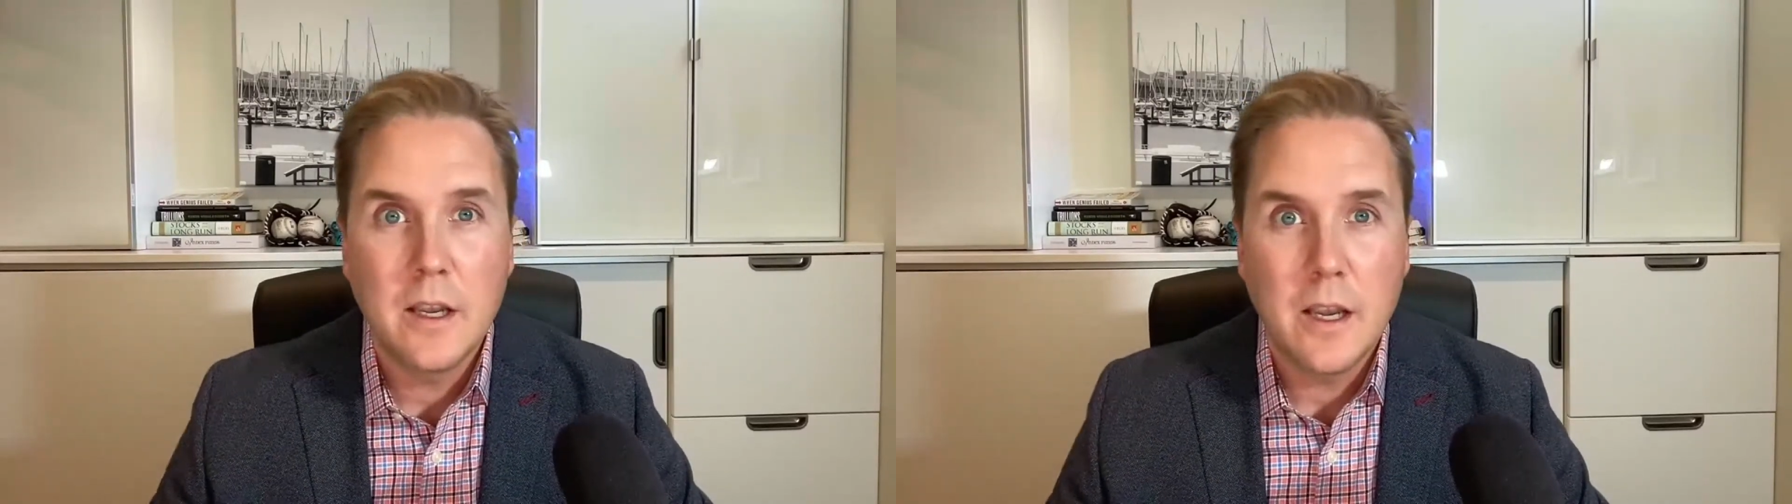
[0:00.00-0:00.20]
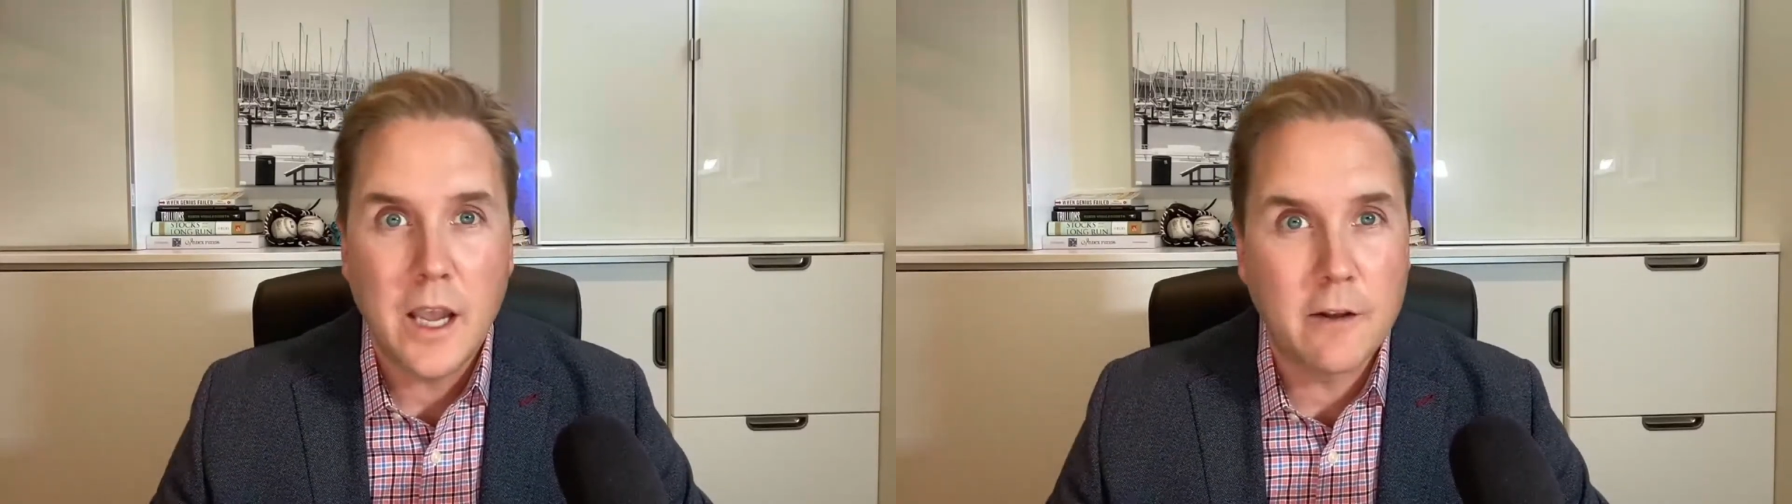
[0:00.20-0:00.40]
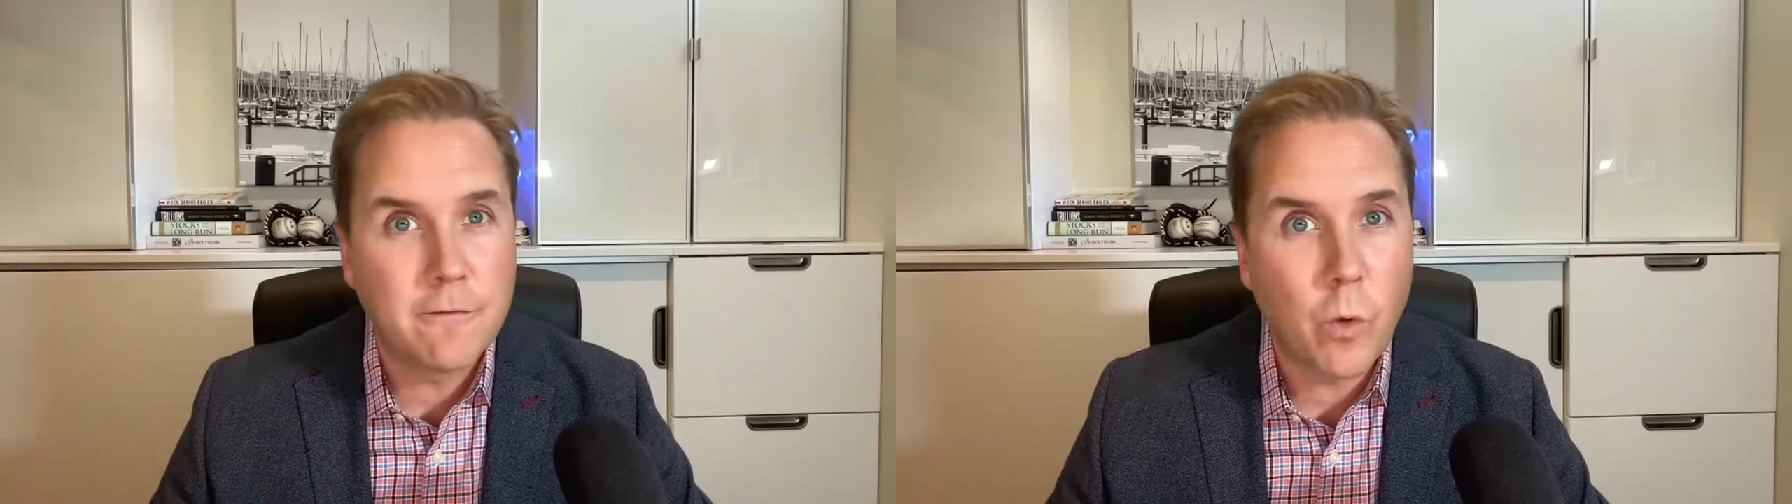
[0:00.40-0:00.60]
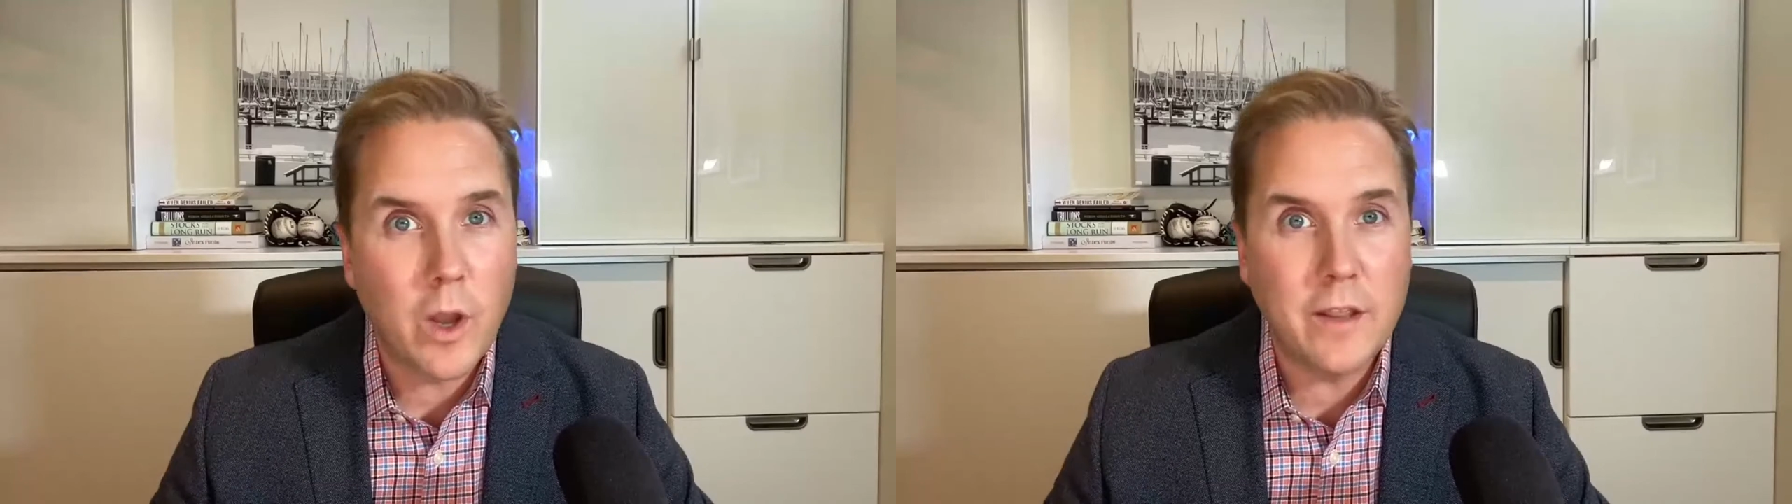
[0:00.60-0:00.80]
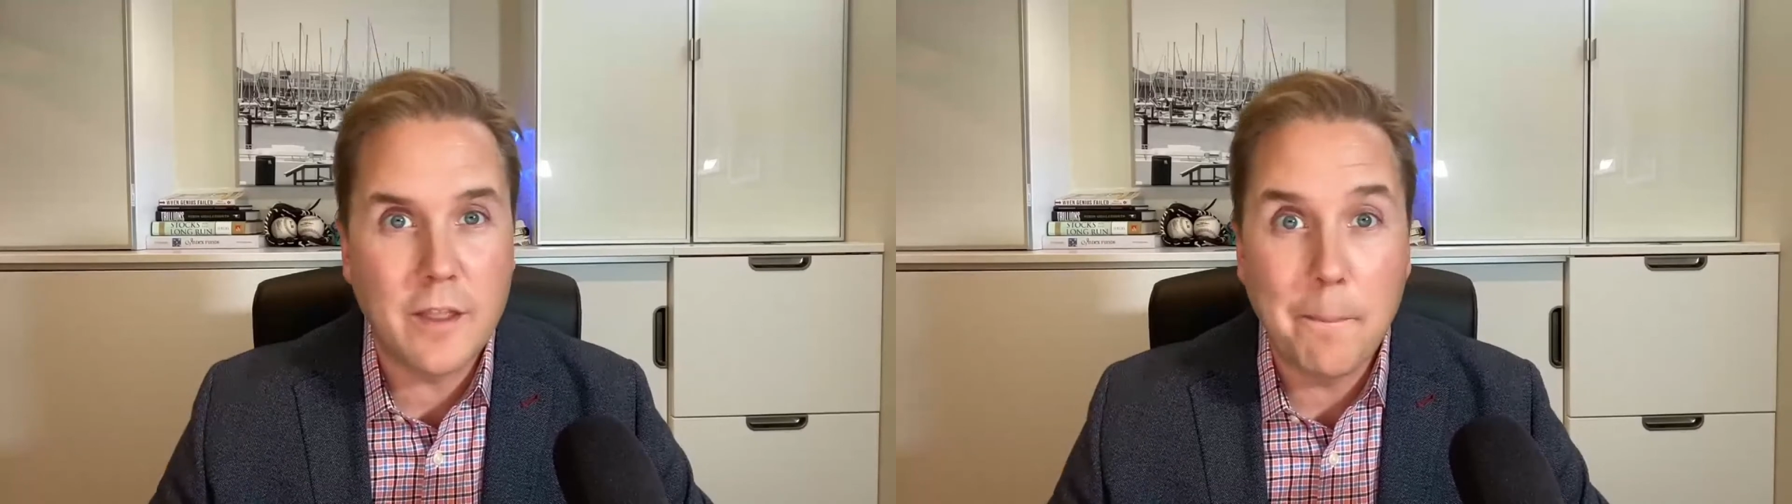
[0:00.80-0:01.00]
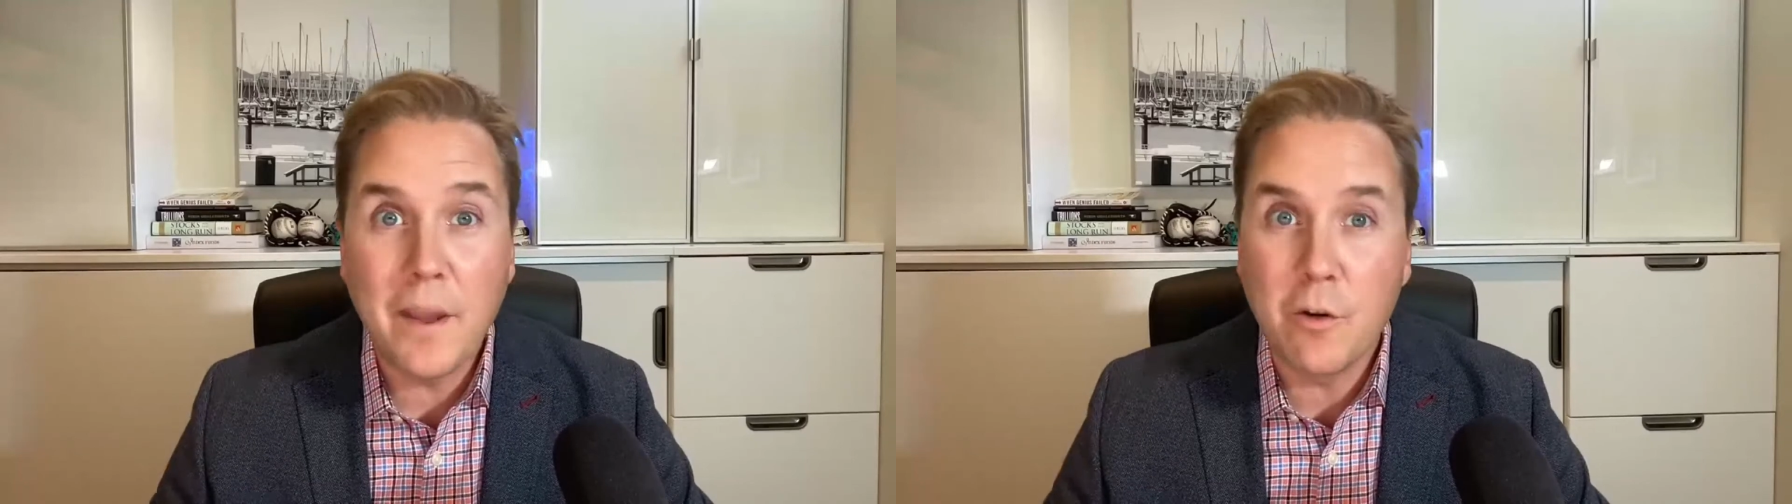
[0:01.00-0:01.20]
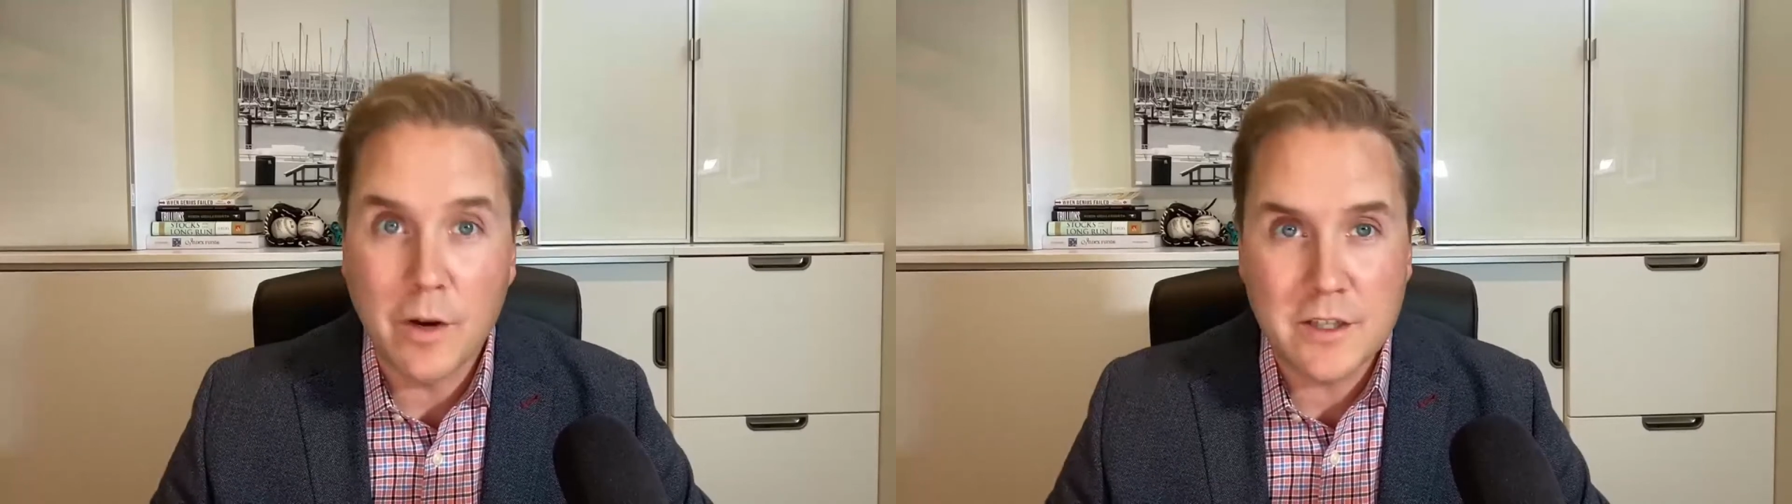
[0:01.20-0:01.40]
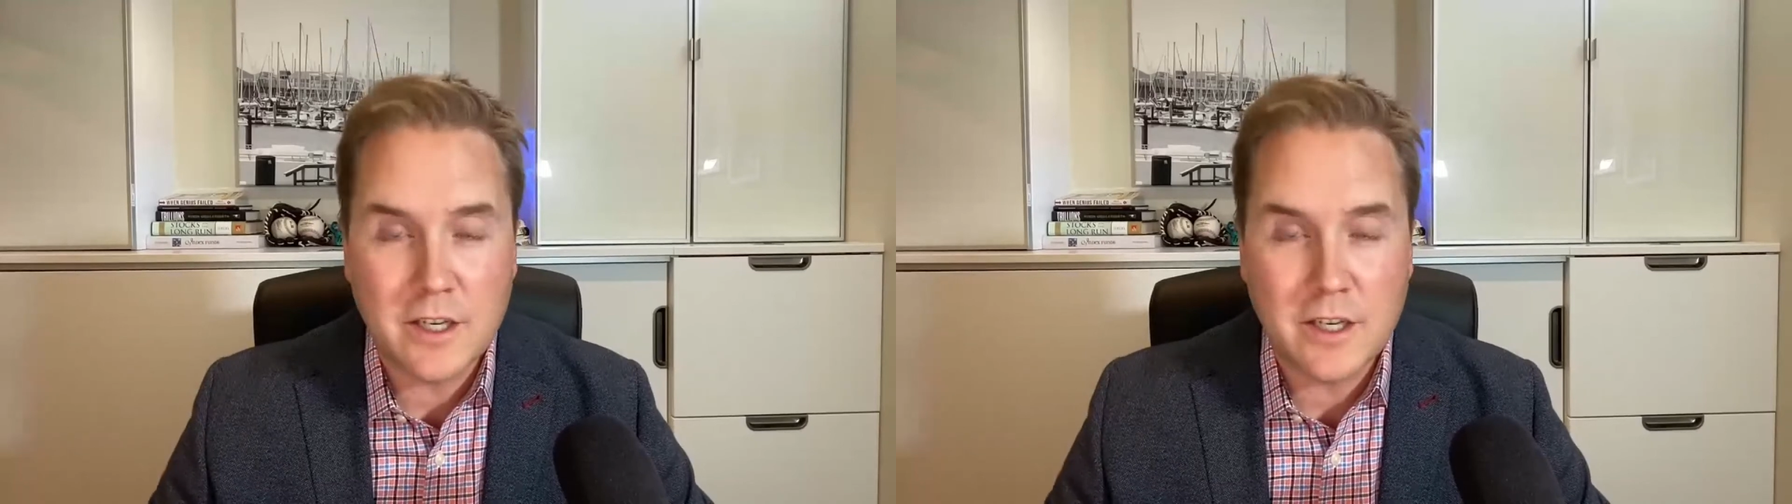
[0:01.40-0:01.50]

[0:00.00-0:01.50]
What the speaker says: and avoid the big risk.